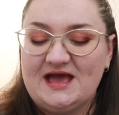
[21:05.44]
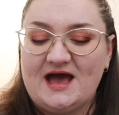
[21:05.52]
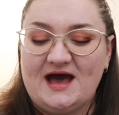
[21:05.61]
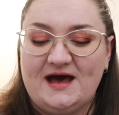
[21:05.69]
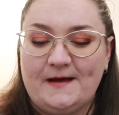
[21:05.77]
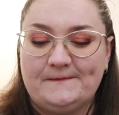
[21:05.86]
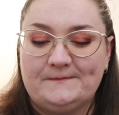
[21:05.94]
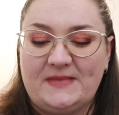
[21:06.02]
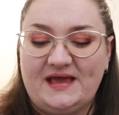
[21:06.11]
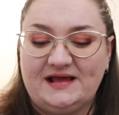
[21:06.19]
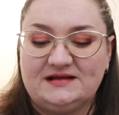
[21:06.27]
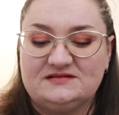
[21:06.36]

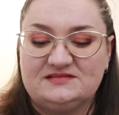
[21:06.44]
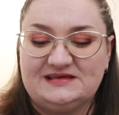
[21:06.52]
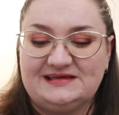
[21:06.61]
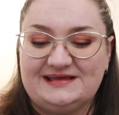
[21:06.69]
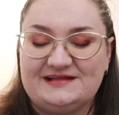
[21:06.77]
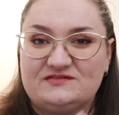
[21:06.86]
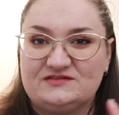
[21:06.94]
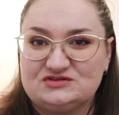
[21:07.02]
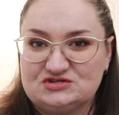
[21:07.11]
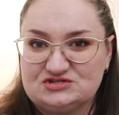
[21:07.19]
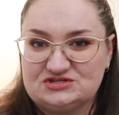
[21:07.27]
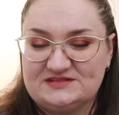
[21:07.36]
And the
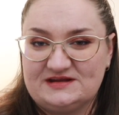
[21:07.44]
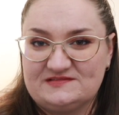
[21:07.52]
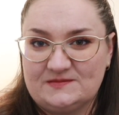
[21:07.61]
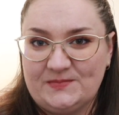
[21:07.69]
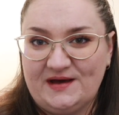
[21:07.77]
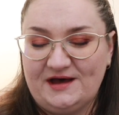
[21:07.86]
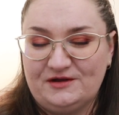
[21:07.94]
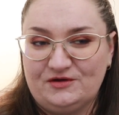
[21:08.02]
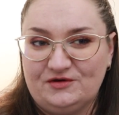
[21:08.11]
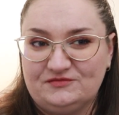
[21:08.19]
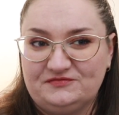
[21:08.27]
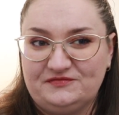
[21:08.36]
institution that it's a part
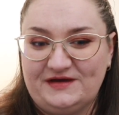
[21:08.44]
of,